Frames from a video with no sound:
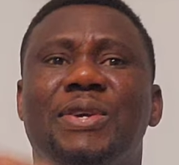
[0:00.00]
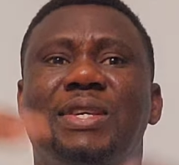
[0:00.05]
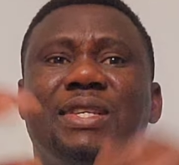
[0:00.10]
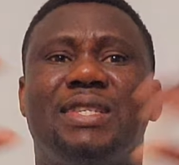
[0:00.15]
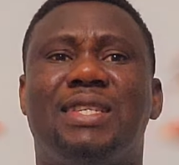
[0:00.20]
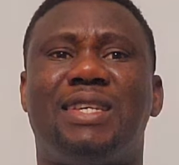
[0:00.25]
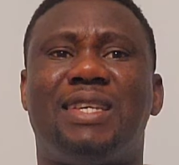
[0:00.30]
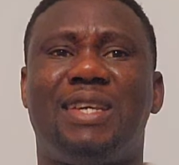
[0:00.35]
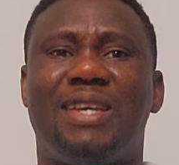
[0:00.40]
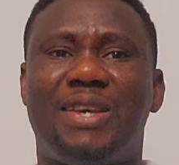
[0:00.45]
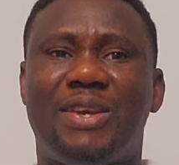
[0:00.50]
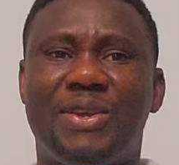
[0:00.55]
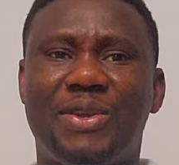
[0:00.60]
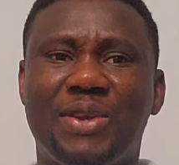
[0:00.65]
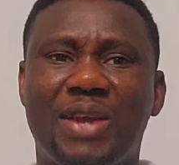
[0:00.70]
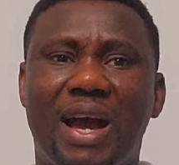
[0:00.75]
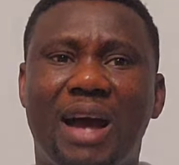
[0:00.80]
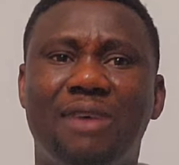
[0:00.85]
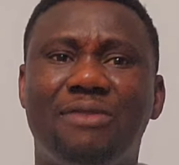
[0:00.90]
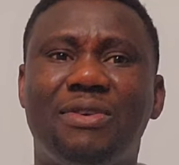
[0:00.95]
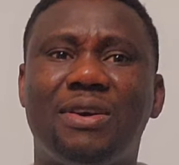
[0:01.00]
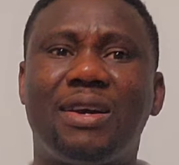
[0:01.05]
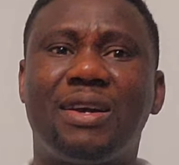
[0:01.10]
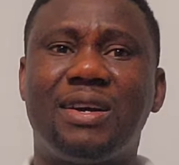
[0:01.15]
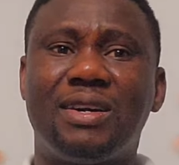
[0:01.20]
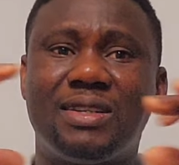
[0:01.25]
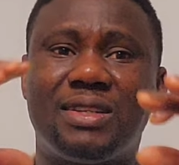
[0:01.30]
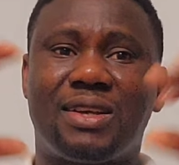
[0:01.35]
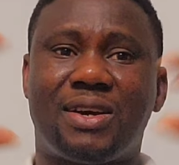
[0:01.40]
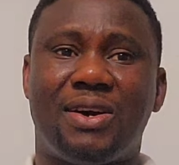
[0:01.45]
you see, you have a
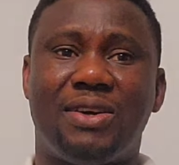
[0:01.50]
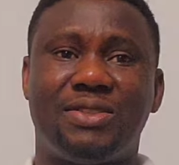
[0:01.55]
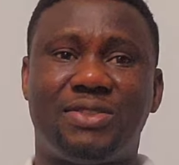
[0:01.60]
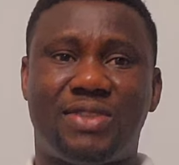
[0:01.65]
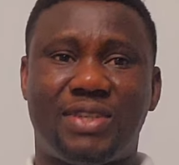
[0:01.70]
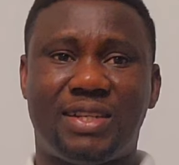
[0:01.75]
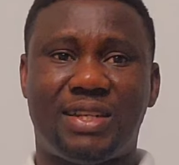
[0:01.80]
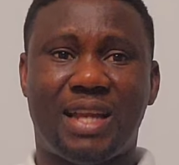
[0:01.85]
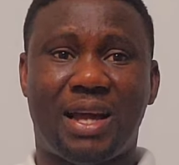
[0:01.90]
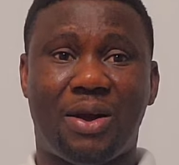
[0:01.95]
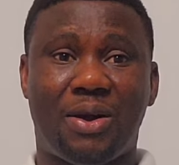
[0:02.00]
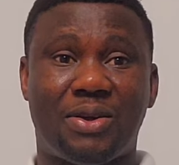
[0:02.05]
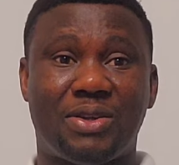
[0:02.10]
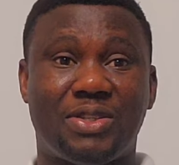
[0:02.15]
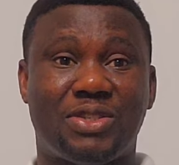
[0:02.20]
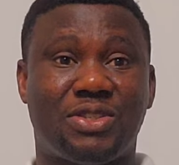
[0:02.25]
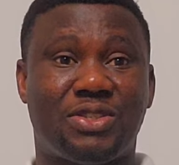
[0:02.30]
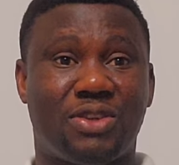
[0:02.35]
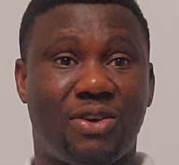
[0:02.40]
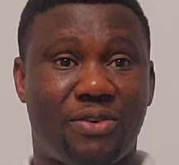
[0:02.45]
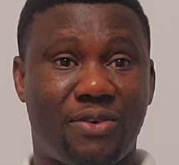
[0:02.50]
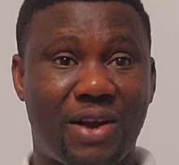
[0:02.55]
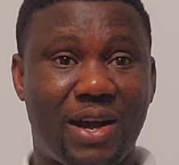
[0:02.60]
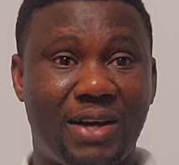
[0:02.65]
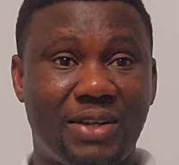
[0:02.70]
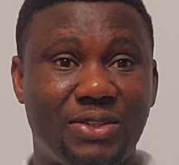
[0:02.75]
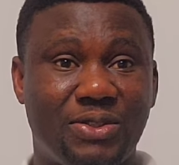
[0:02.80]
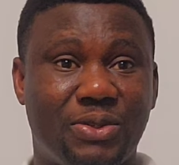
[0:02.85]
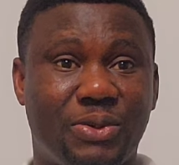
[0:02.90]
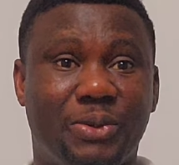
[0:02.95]
good country that
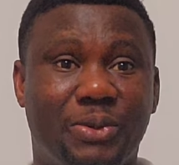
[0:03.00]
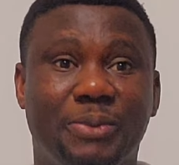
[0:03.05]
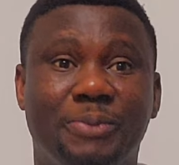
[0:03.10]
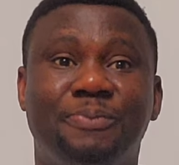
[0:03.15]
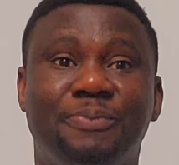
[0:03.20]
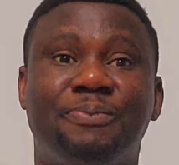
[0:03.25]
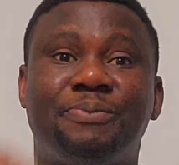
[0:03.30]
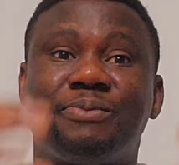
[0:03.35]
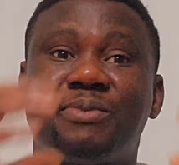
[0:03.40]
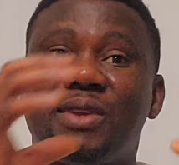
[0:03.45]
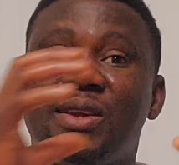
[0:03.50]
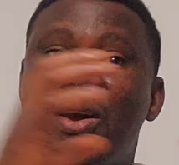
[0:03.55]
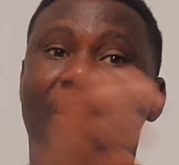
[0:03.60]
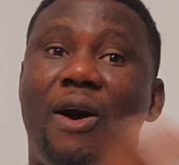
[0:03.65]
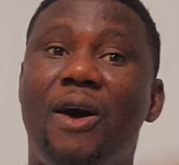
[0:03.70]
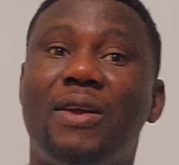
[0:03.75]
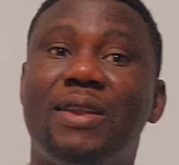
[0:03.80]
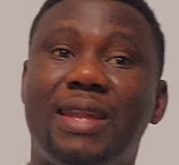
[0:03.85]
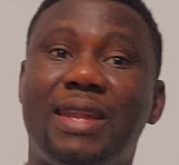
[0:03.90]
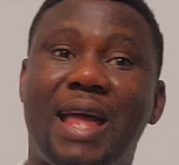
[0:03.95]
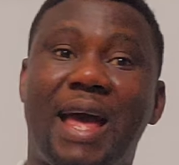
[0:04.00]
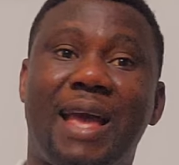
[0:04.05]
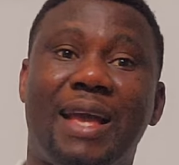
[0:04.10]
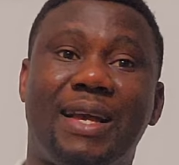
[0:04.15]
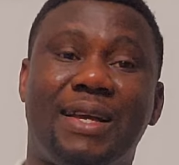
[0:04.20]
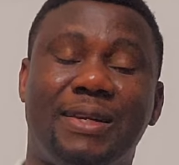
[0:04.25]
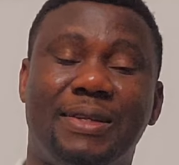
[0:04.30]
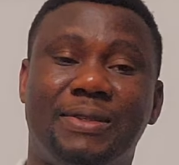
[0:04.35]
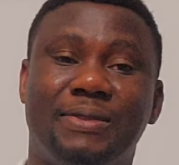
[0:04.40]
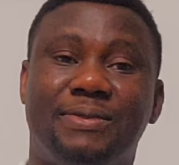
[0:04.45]
surrounds you,
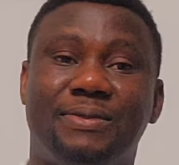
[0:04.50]
unlike